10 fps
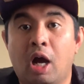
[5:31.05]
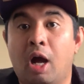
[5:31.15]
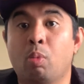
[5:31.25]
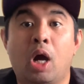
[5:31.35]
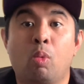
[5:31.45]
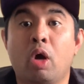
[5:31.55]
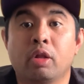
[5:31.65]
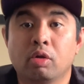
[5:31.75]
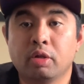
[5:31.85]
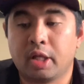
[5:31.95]
I want to
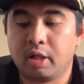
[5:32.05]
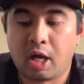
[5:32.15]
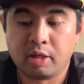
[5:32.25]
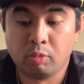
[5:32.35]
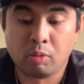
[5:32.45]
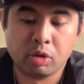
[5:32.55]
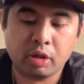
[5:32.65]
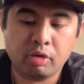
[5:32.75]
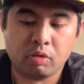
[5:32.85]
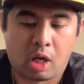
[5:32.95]
learn that. I really
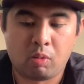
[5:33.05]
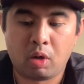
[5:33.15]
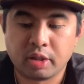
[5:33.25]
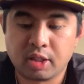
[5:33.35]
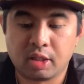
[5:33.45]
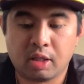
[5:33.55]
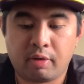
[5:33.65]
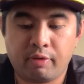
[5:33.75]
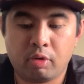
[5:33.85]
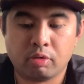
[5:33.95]
do. I want to take a lot of
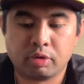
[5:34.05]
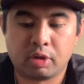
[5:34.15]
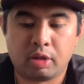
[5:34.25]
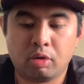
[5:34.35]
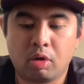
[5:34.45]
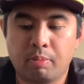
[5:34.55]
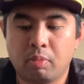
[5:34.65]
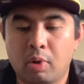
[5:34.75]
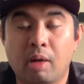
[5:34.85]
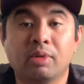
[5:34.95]
photos.
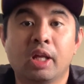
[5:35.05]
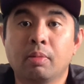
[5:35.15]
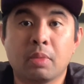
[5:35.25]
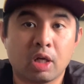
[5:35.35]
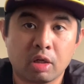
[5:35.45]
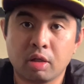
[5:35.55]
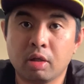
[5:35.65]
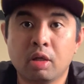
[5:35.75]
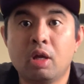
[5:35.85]
I'm getting married.